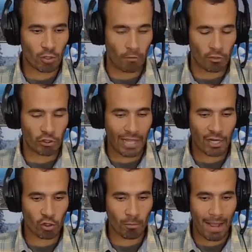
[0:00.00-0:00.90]

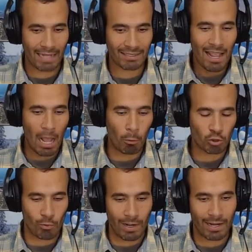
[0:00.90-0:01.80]
conversation, but I
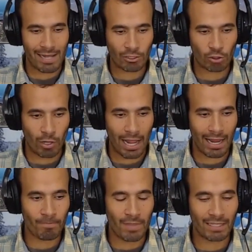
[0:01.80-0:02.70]
was reading
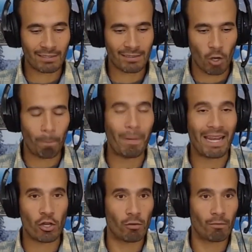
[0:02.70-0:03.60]
yesterday this
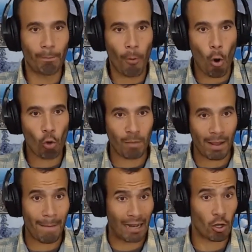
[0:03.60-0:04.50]
opinion post
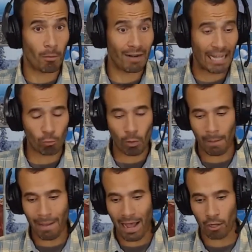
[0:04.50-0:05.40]
by Malcolm Gladwell
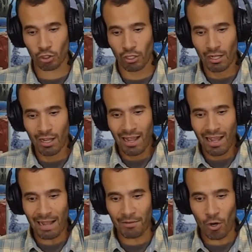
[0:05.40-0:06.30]
about,
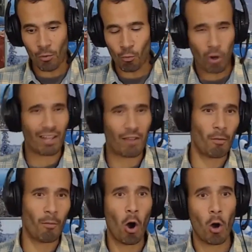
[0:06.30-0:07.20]
working
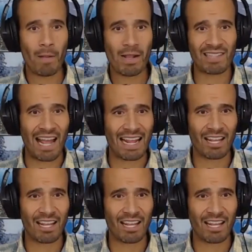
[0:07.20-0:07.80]
from home is like,